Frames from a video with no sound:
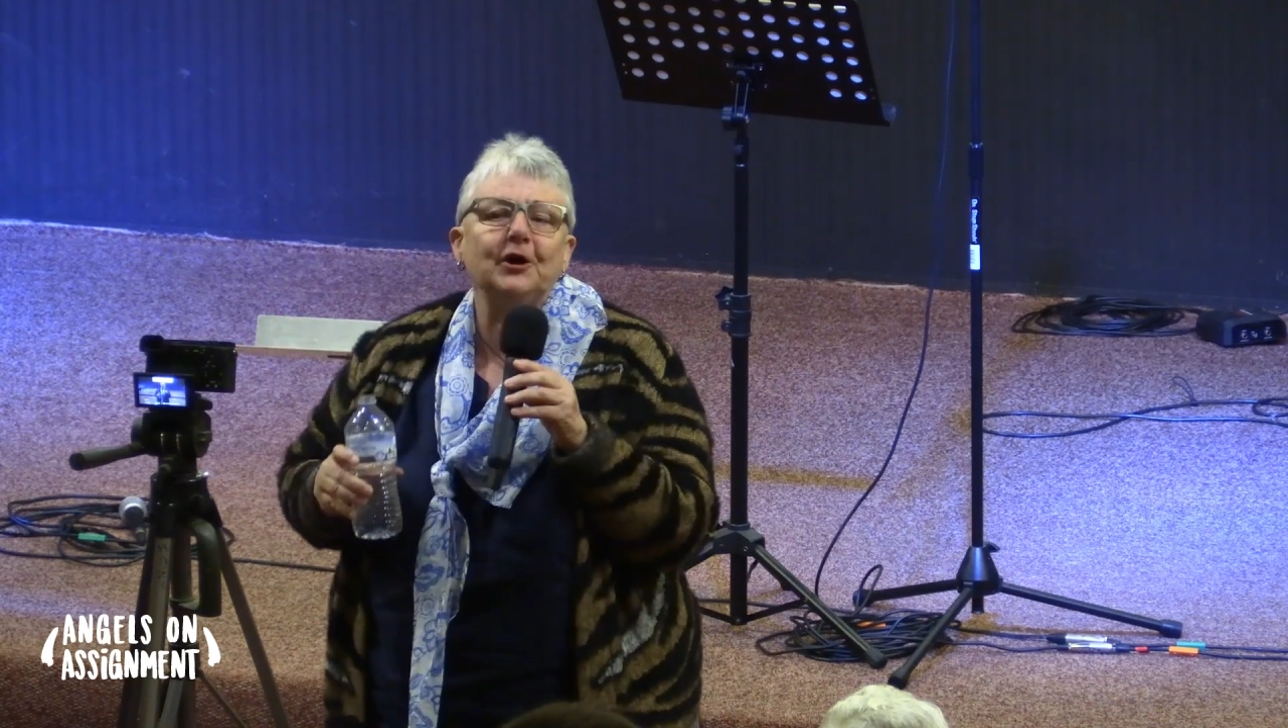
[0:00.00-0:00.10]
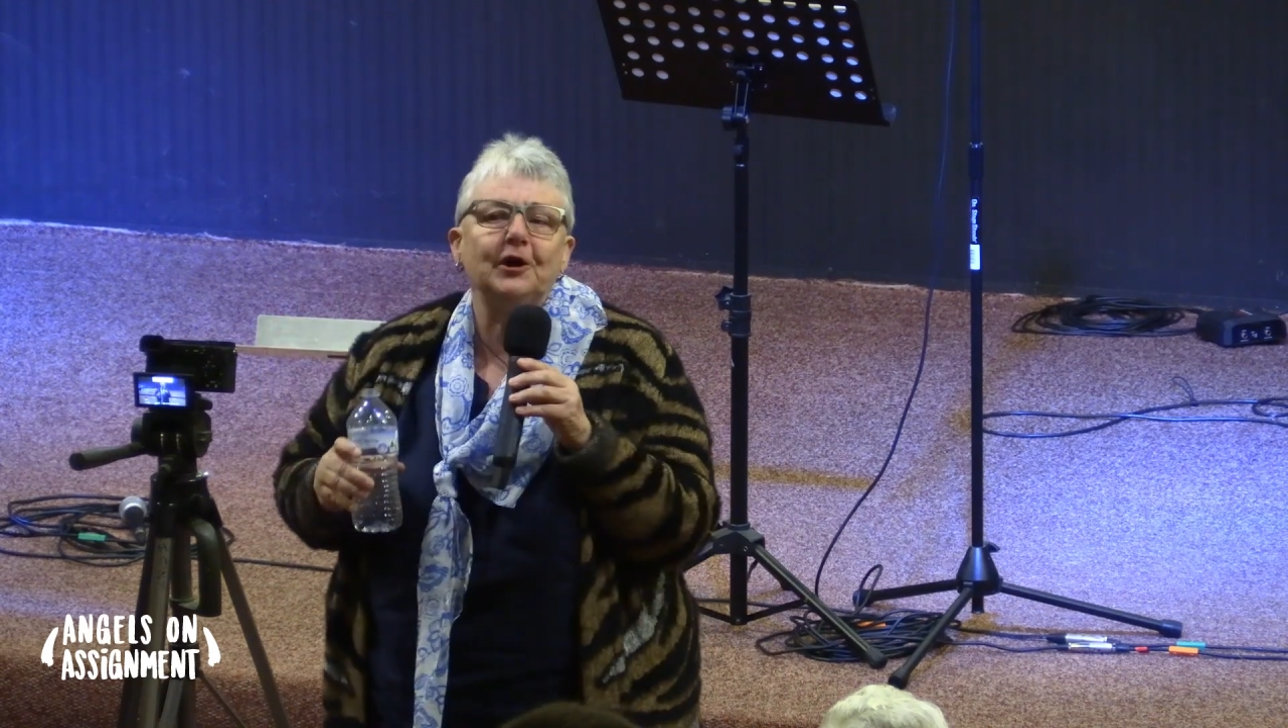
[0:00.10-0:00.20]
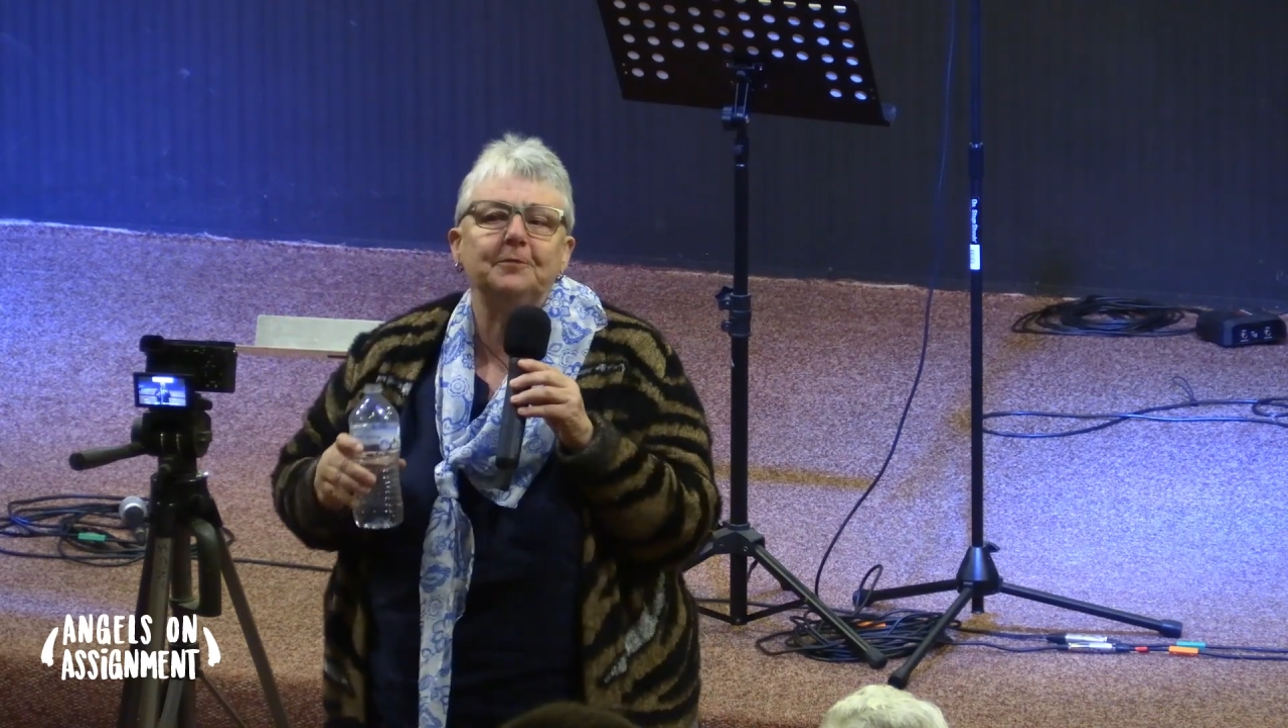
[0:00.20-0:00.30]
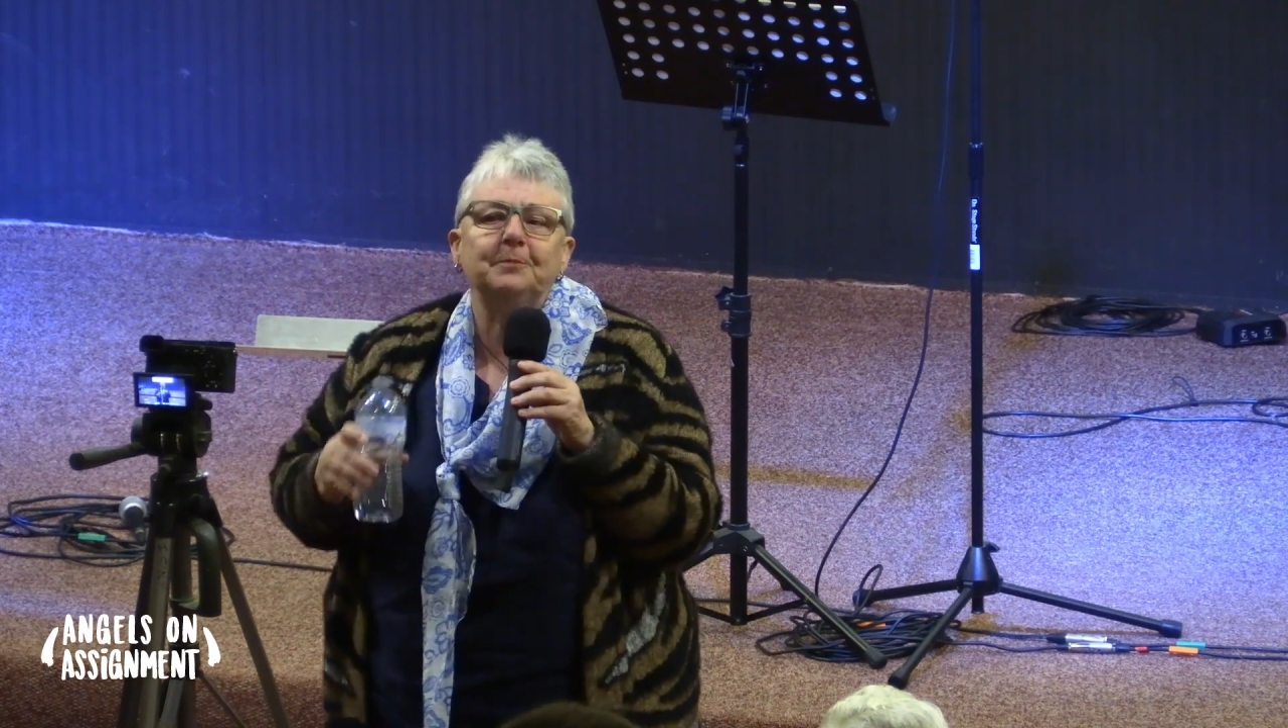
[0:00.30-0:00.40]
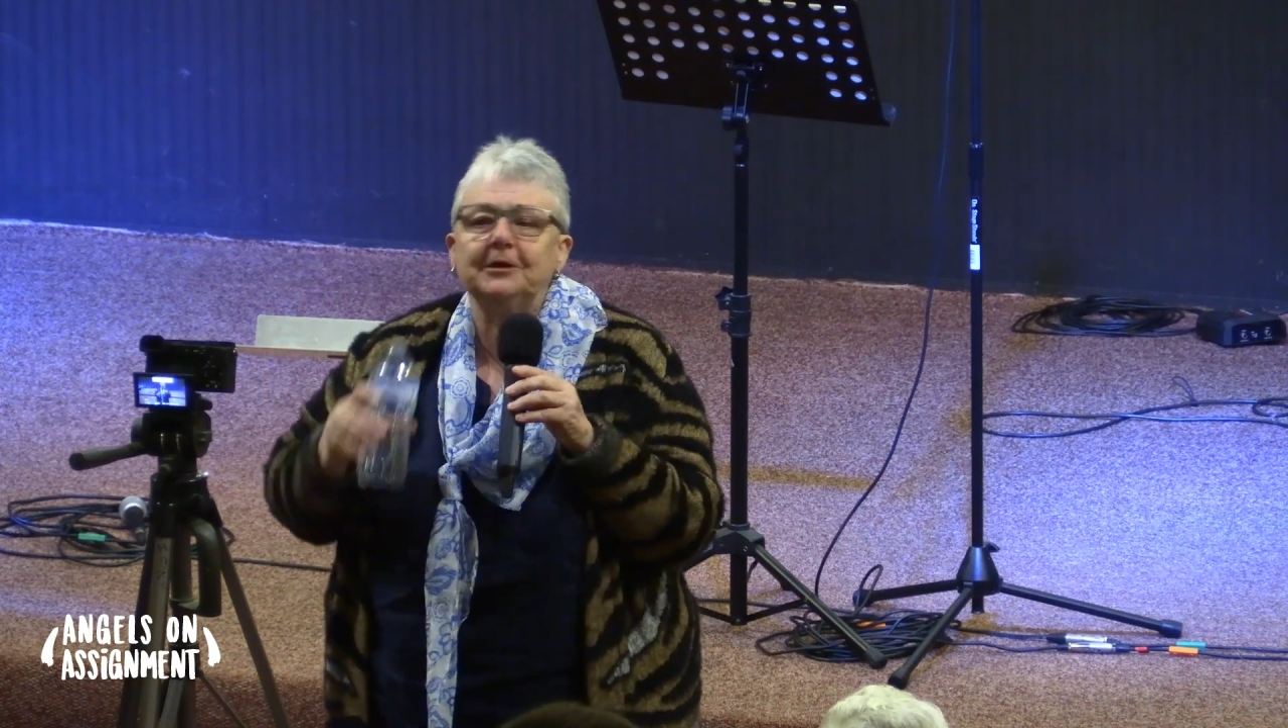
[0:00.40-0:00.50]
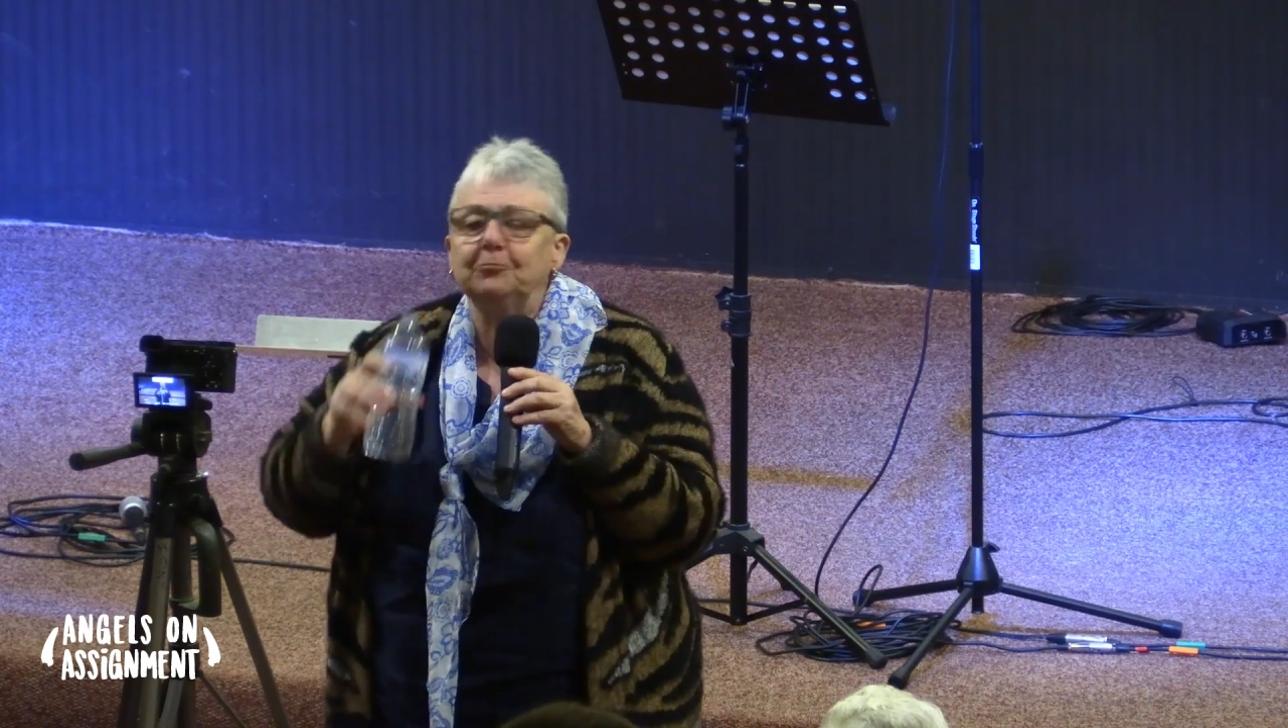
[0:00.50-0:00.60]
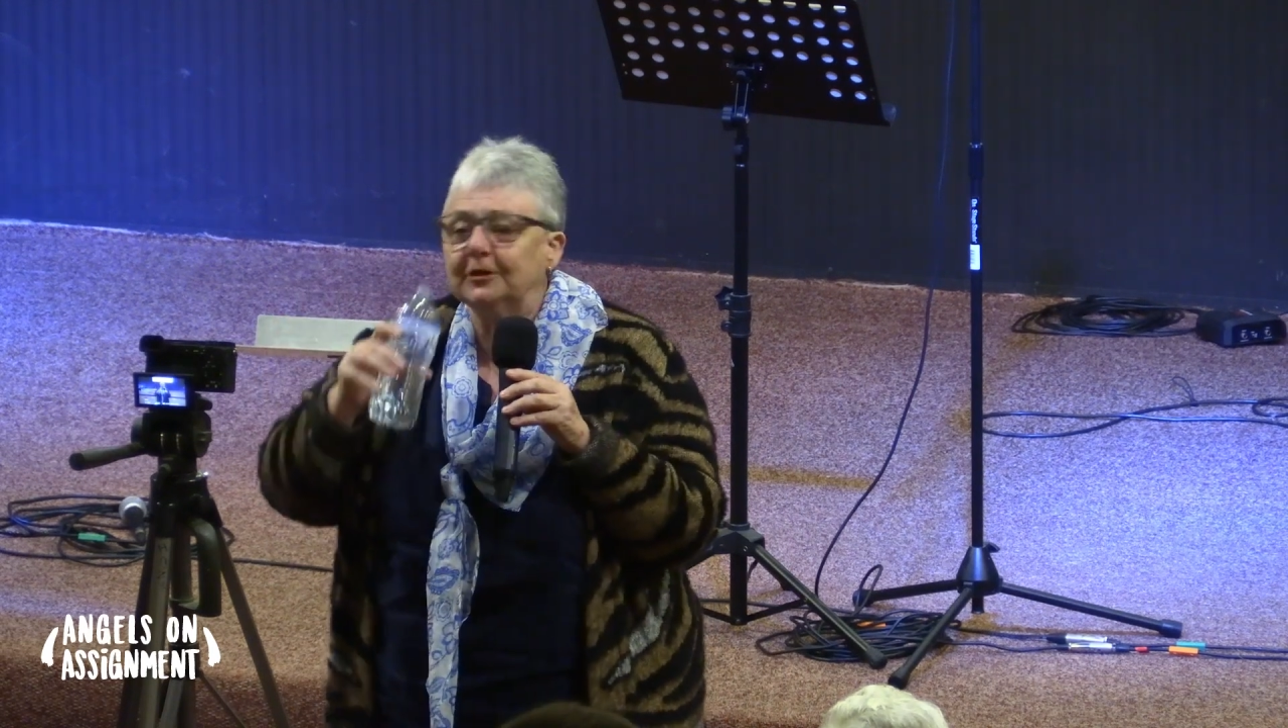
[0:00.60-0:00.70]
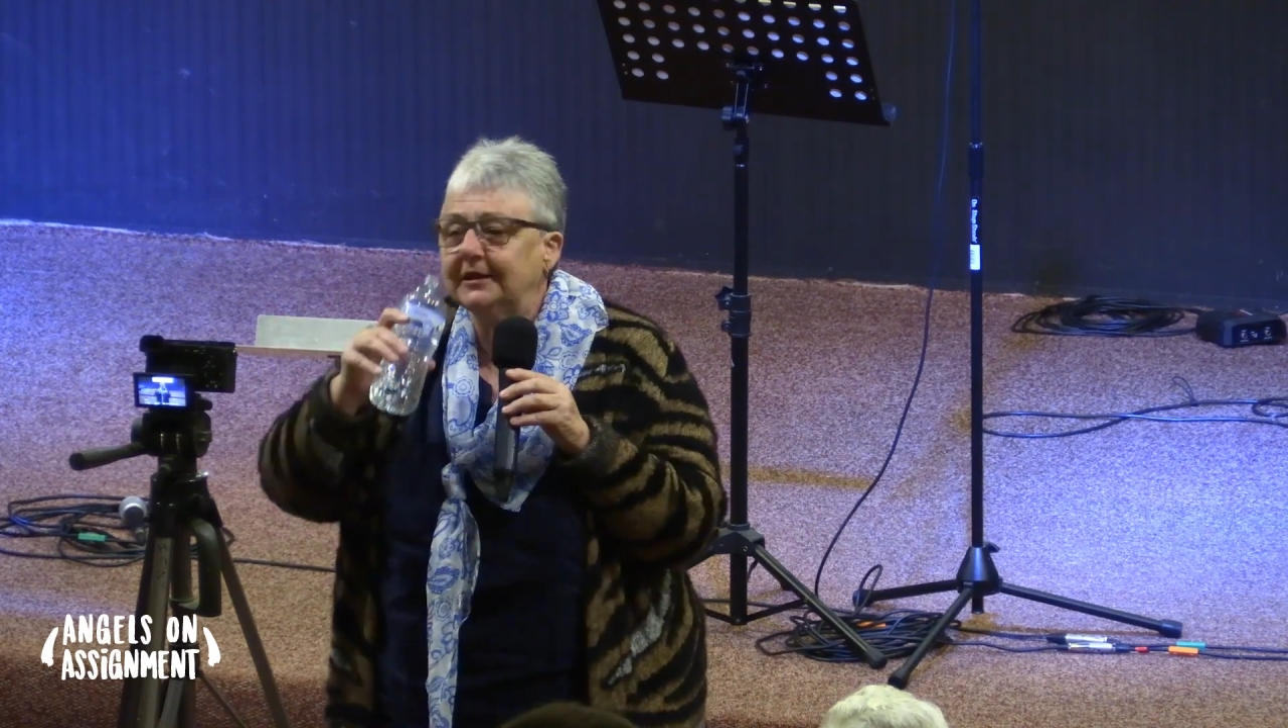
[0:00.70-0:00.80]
of God being